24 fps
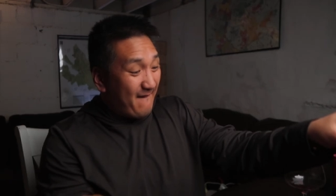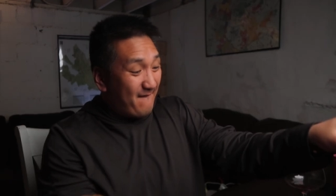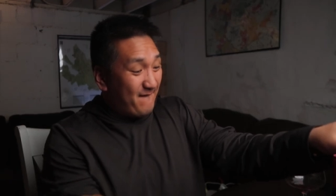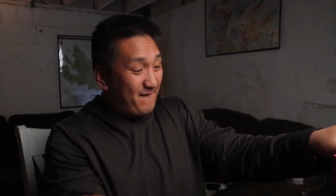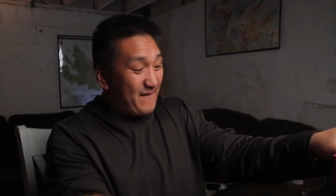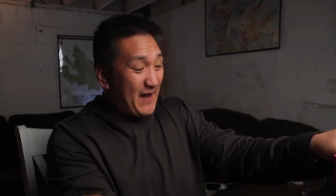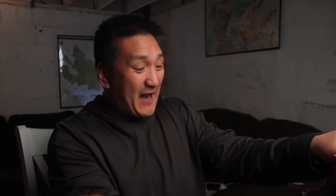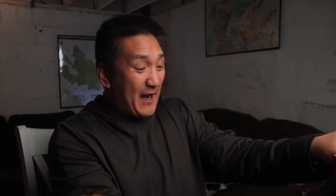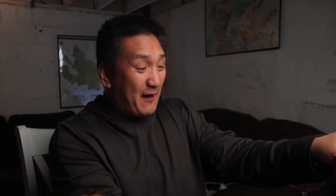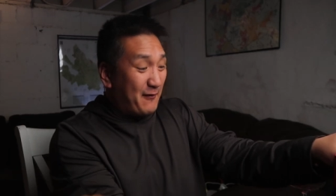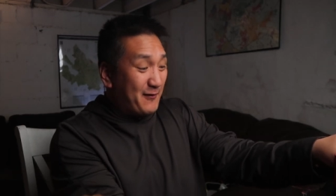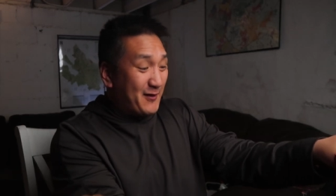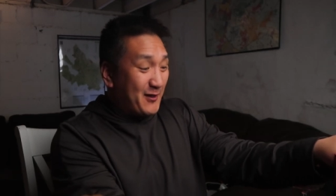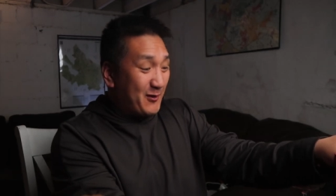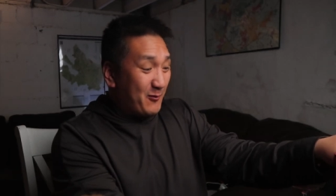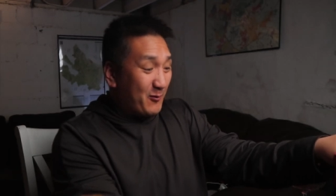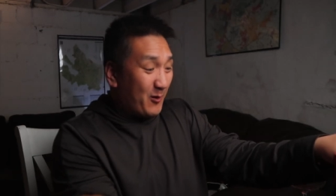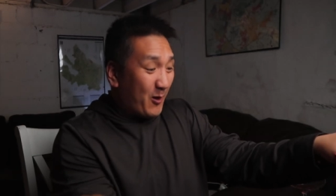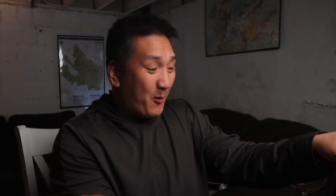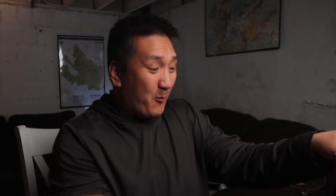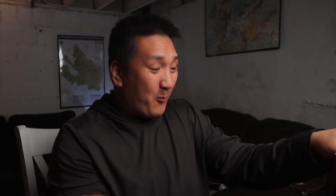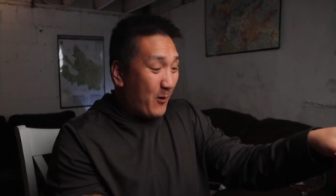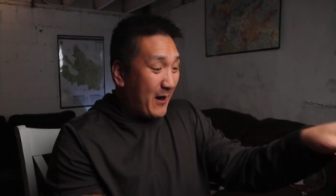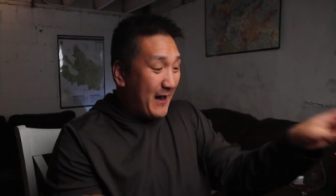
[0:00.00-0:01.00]
Value,
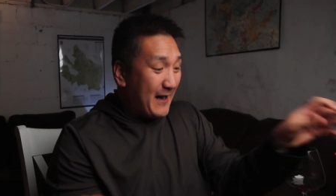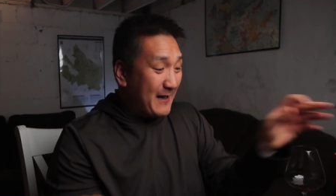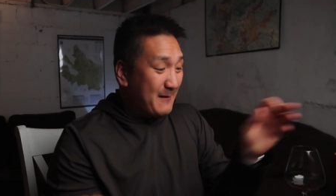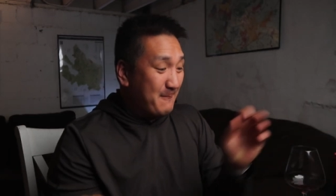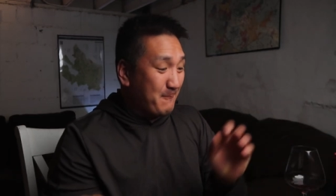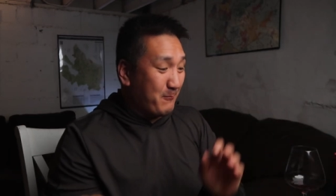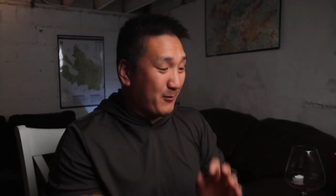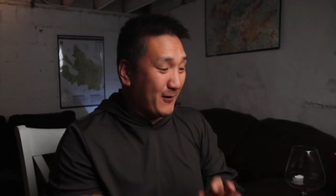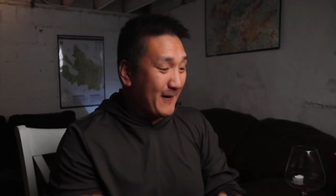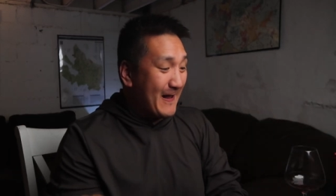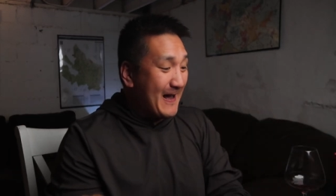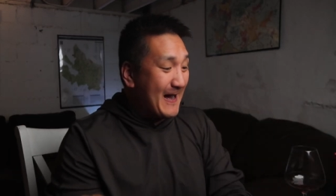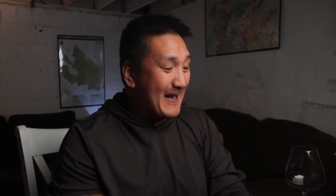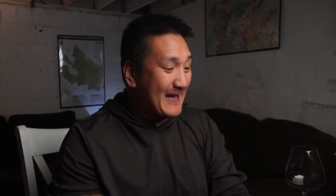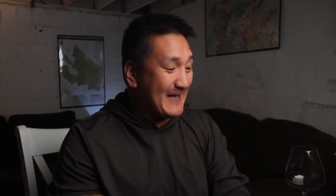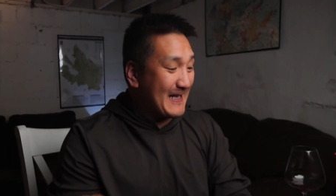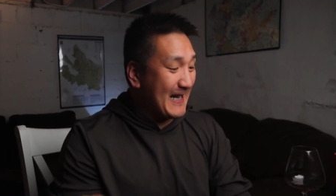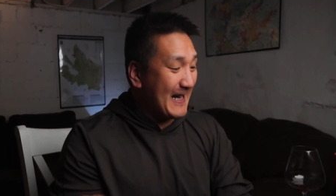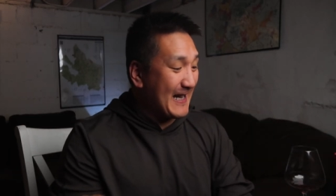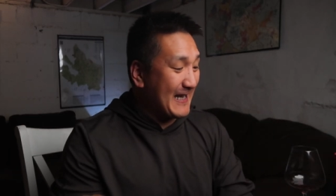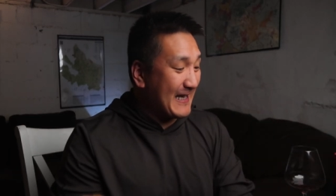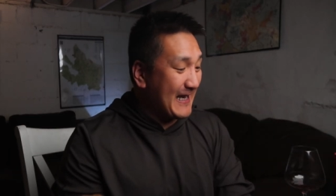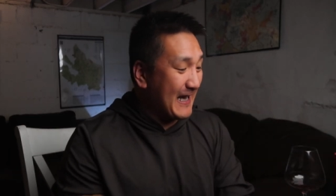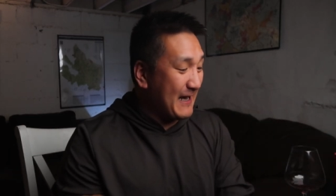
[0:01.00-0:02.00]
a wine blind
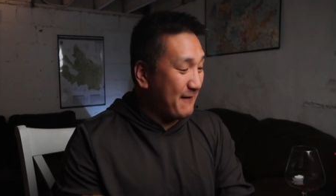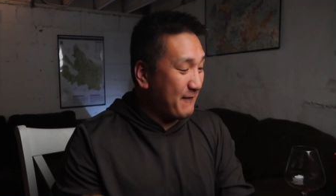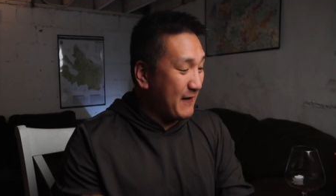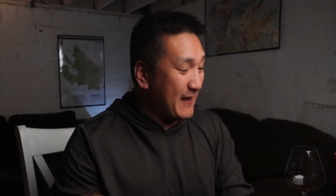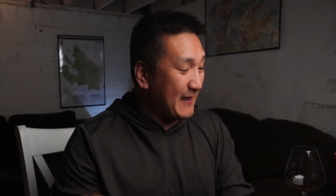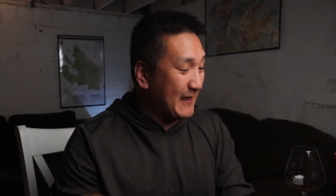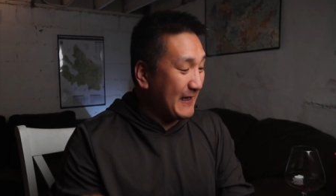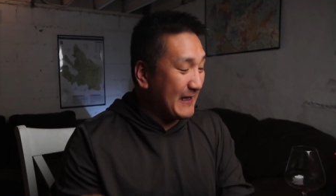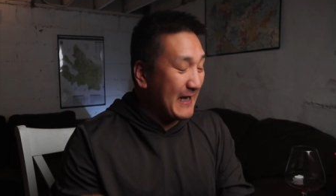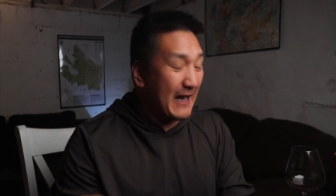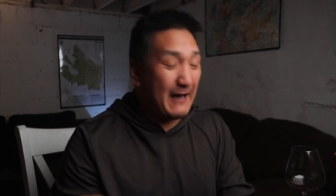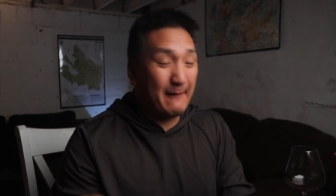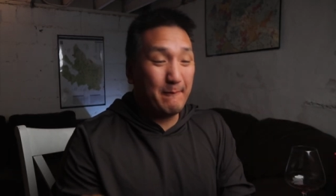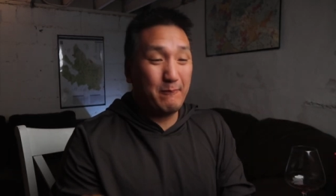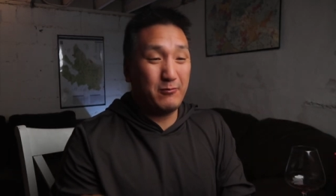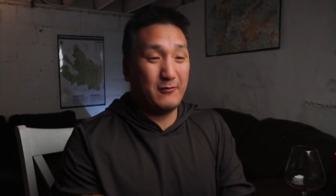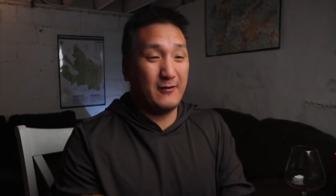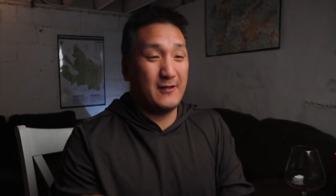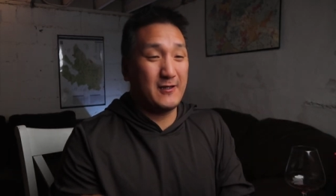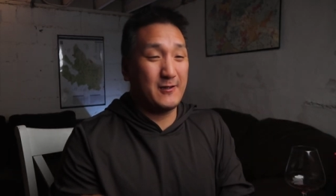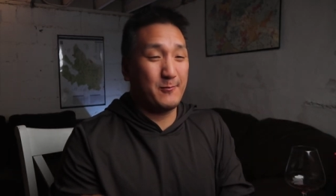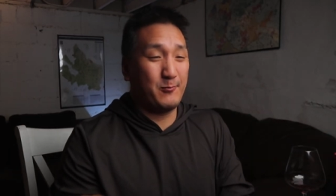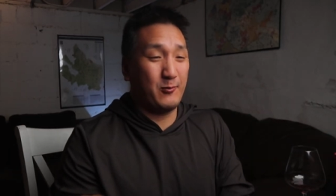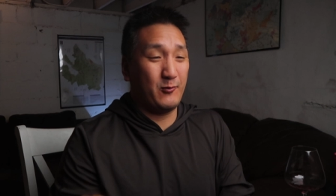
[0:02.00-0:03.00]
I gave 89
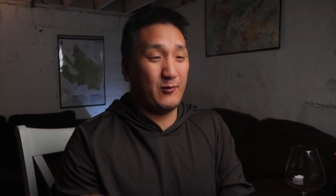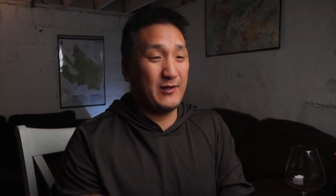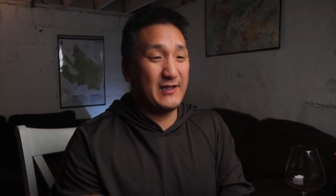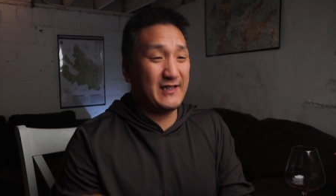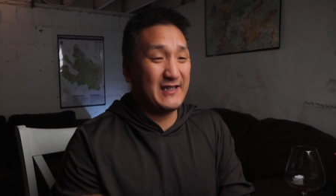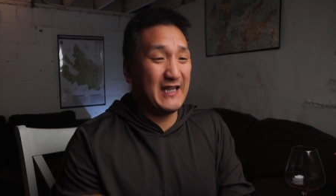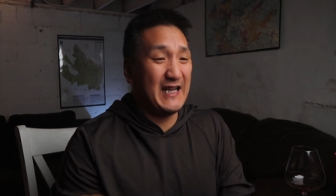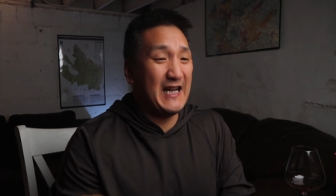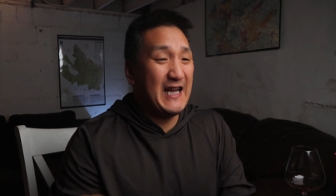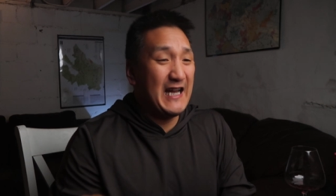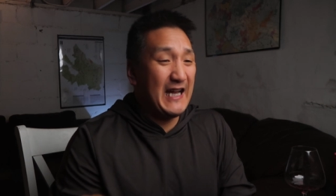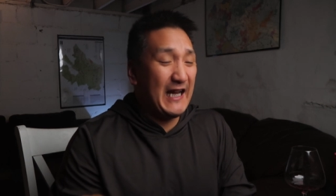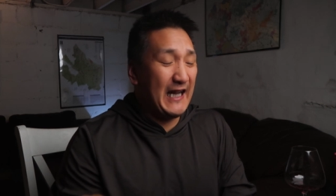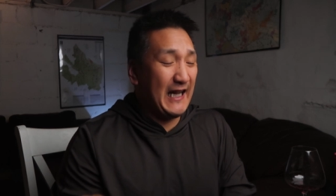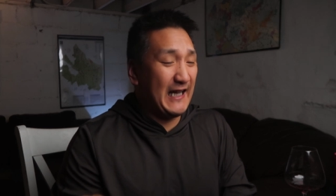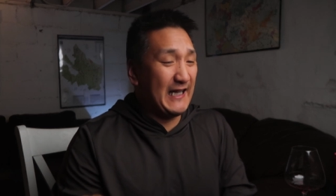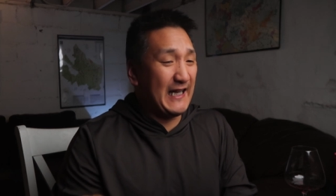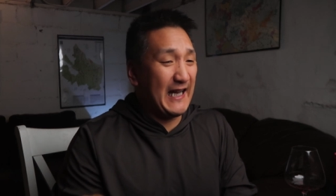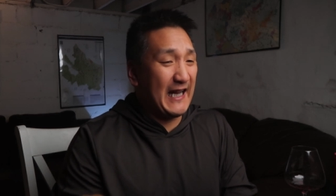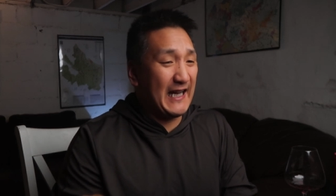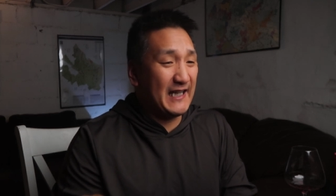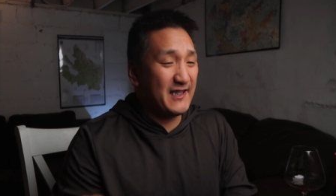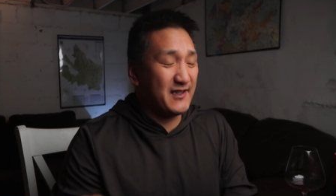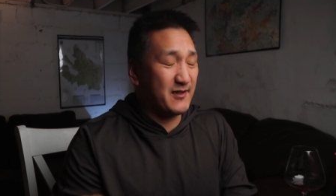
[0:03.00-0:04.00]
plus points and
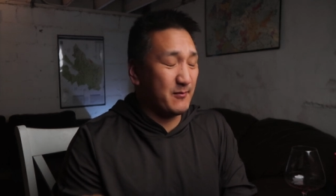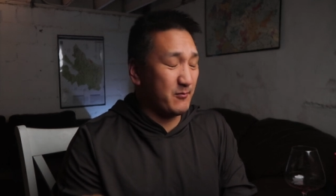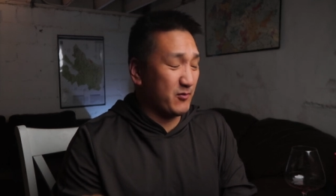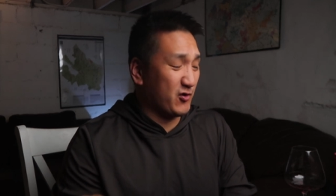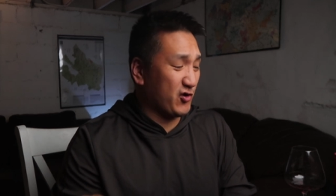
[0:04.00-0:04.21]
had some